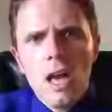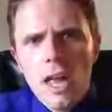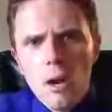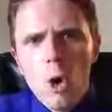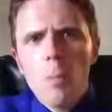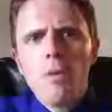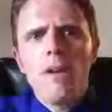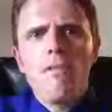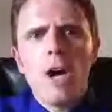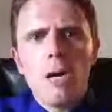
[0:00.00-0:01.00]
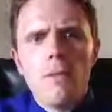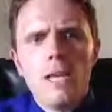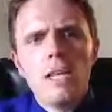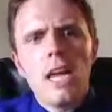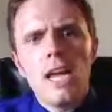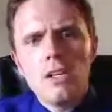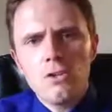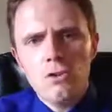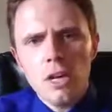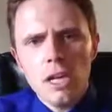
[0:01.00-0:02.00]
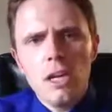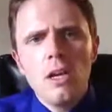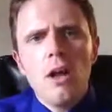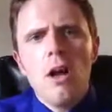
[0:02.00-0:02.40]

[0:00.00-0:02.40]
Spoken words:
in an open environment, cage-free,